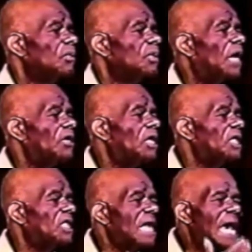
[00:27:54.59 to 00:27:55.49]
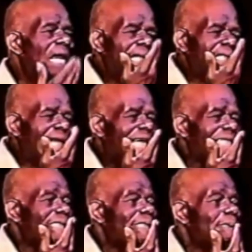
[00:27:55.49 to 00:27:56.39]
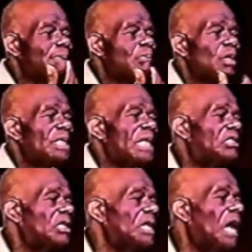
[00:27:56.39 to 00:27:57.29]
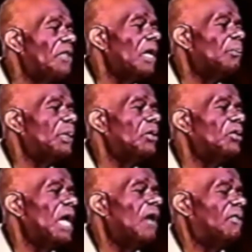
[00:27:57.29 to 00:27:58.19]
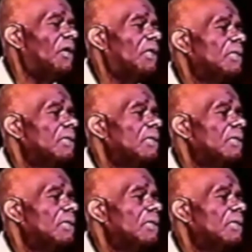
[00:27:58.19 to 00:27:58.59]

without understanding that. That's another imperial effort.